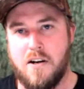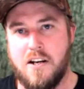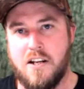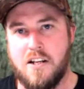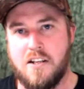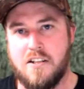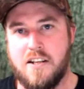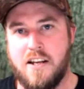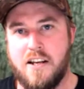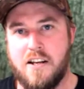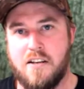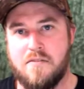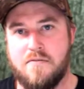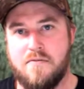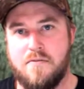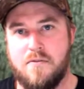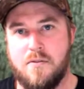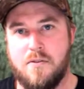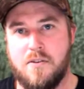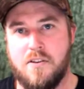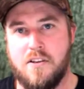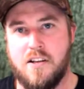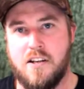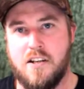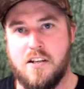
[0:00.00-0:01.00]
tanks for
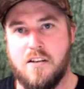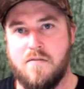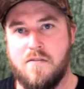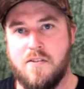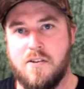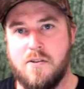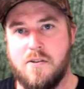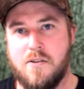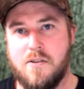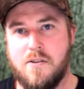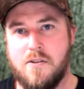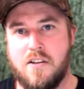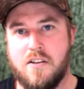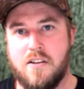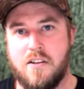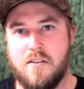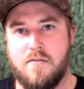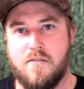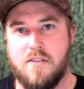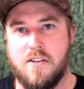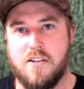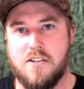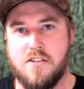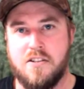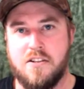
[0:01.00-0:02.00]
the individual
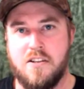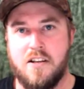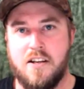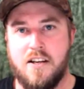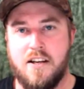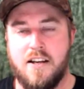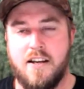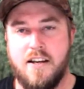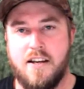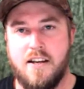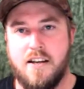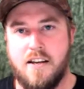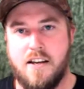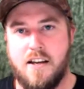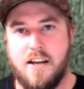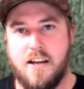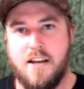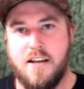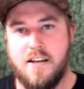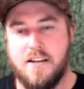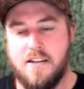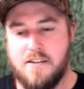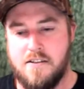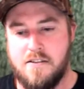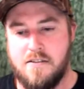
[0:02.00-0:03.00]
killifish,
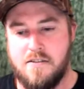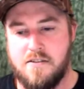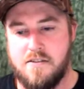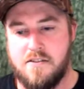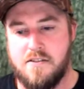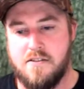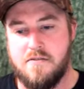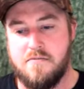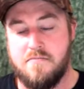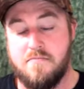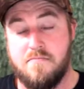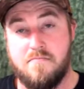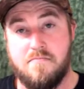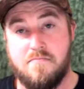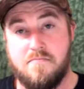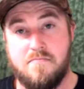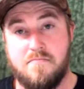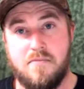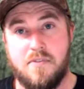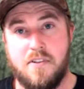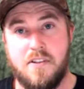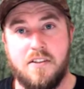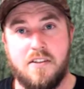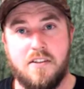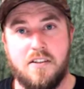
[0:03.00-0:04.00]
and
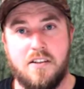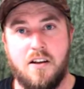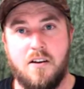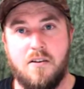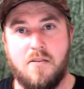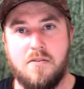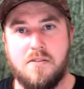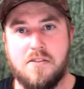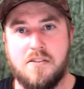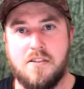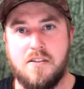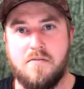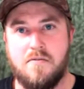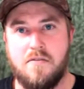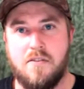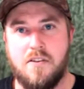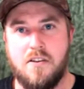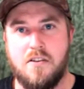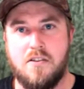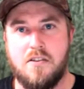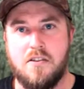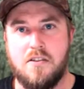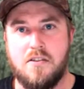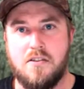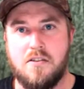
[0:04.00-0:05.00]
with goals in the
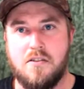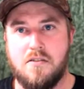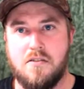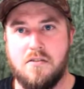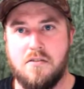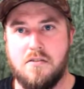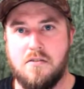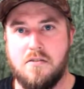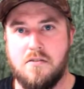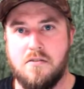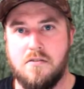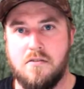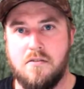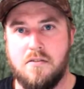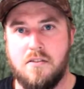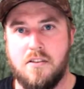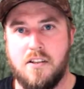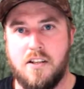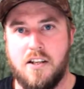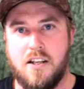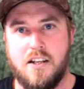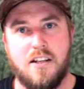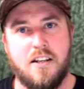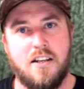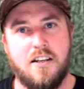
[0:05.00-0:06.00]
future to
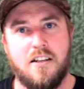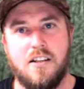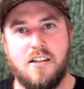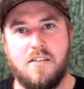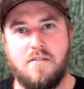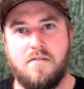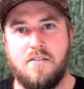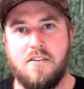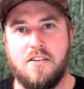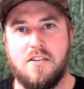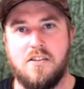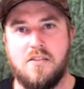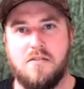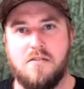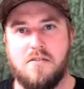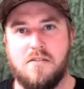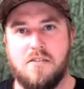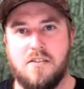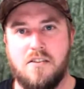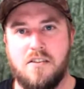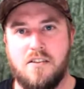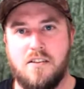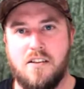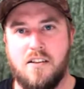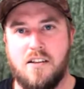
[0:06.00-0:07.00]
get killifish
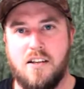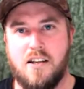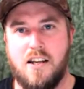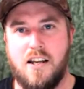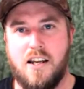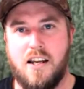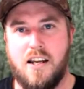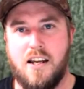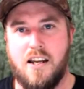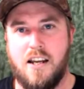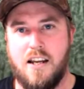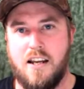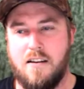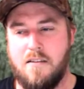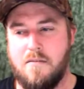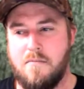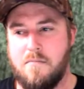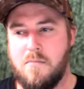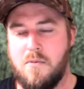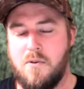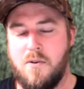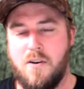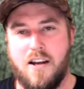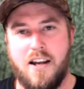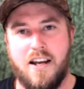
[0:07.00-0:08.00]

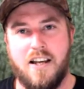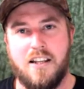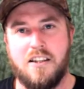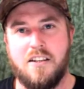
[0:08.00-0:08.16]
more out